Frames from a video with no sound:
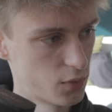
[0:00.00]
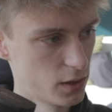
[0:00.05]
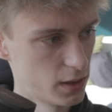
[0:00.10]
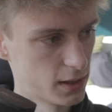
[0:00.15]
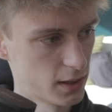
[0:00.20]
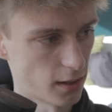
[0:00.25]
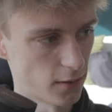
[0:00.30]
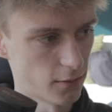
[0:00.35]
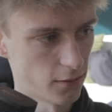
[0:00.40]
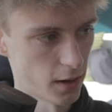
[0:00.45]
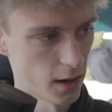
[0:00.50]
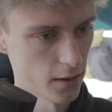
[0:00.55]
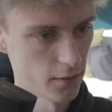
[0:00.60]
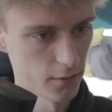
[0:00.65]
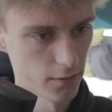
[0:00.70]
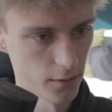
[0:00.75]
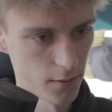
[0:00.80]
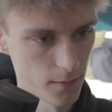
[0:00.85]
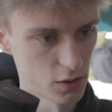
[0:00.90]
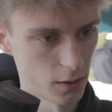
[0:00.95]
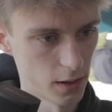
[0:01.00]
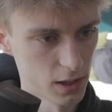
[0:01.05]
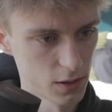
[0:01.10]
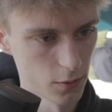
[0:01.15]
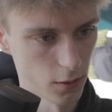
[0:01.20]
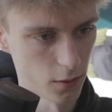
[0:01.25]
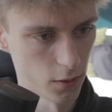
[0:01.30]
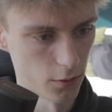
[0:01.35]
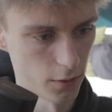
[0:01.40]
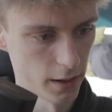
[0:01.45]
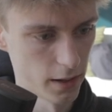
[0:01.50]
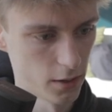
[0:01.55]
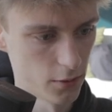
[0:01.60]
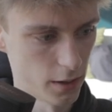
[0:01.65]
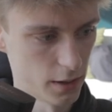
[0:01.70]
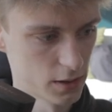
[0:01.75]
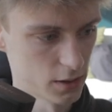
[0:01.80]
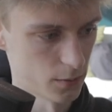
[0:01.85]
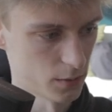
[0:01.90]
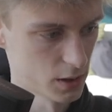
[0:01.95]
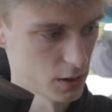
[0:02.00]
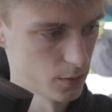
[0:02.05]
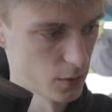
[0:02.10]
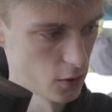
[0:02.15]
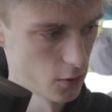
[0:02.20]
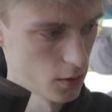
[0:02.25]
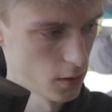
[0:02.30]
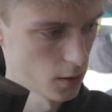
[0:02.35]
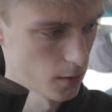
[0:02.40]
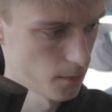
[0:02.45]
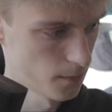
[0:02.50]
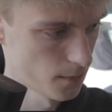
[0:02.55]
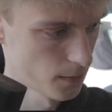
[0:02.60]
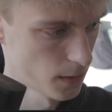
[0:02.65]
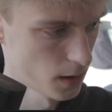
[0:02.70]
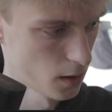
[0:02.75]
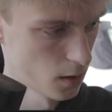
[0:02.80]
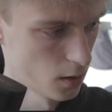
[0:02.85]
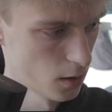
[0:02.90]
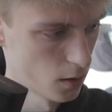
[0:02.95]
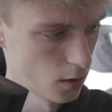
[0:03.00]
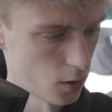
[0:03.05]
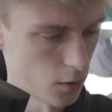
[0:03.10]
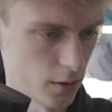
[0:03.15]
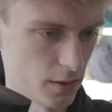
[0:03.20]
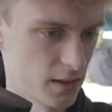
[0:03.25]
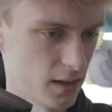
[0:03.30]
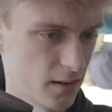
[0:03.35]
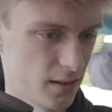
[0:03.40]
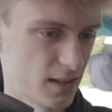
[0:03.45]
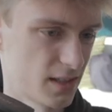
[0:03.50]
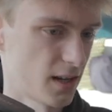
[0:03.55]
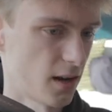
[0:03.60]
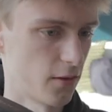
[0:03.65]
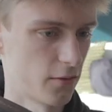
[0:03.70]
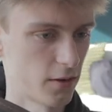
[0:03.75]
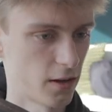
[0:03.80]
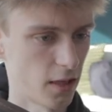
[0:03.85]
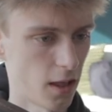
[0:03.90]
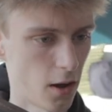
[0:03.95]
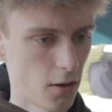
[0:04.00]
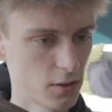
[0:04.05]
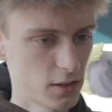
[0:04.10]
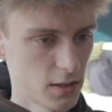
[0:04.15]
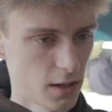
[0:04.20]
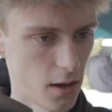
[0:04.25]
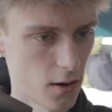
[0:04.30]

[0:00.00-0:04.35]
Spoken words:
preset 5. So this one already creates some smoke, or it's kind of clouds